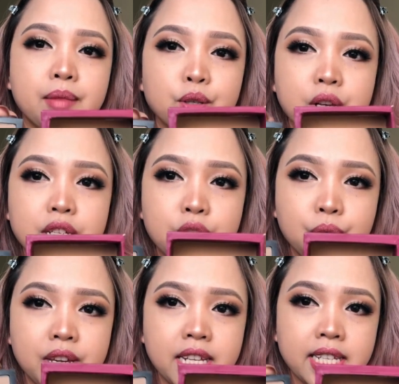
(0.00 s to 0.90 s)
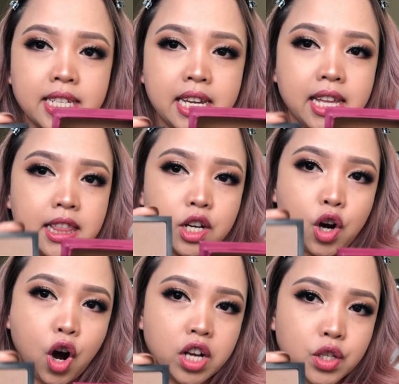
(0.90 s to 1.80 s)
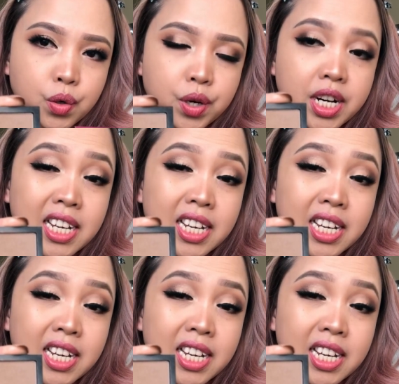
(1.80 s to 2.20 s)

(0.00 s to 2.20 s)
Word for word: So as you can see, the contour,